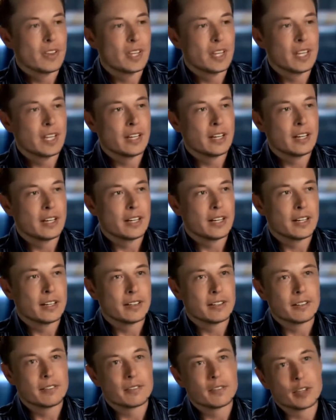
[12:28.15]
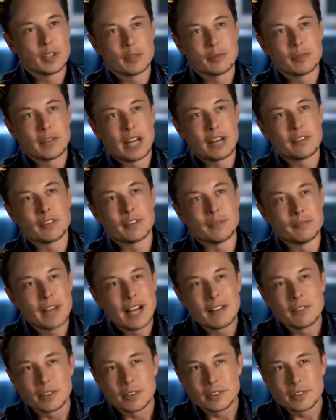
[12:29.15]
The advent of
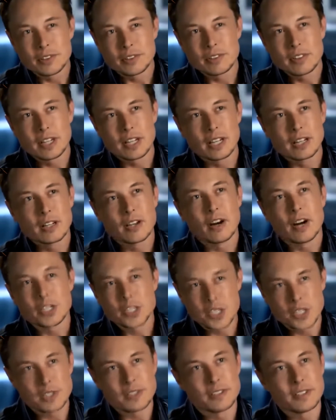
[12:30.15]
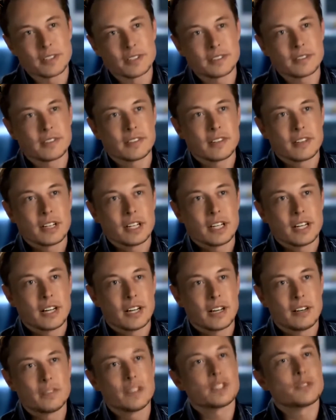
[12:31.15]
mammals, consciousness.
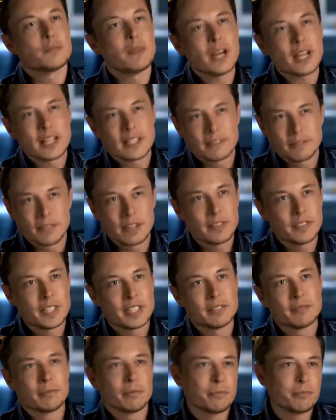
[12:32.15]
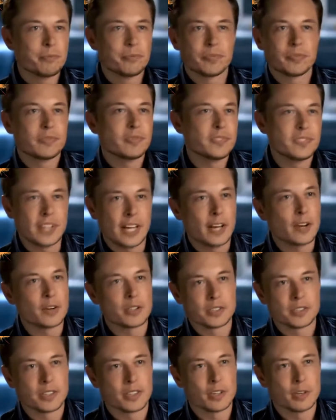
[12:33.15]
There's about maybe 10
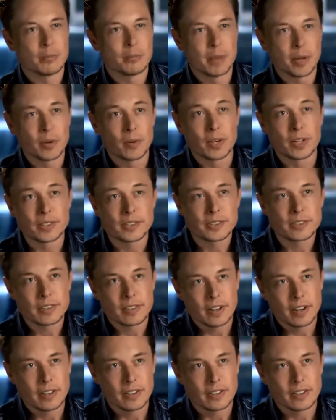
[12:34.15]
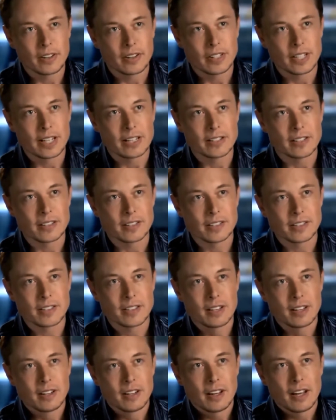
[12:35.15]
or so big ones on that
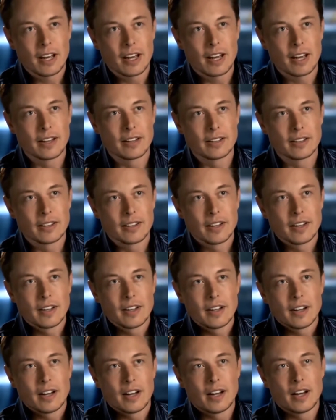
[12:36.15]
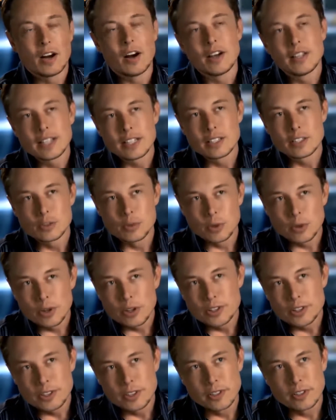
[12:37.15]
list. And on that list will
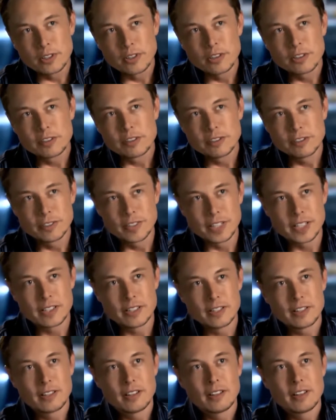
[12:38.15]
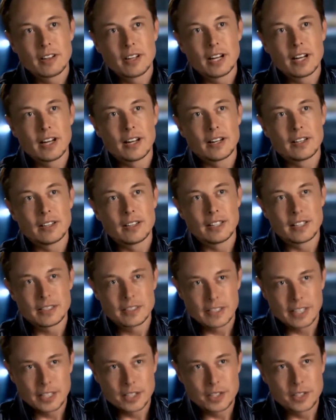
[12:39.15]
also fit the
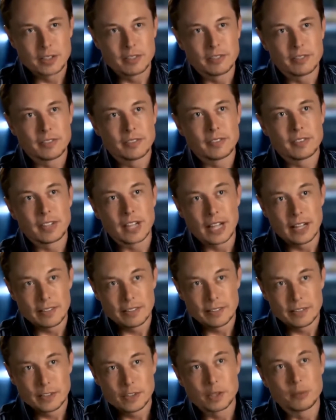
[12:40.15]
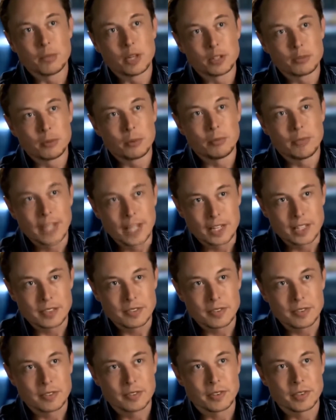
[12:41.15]
extension of life to multiple
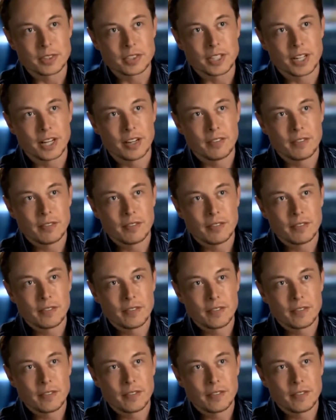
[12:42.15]
planets for the first time.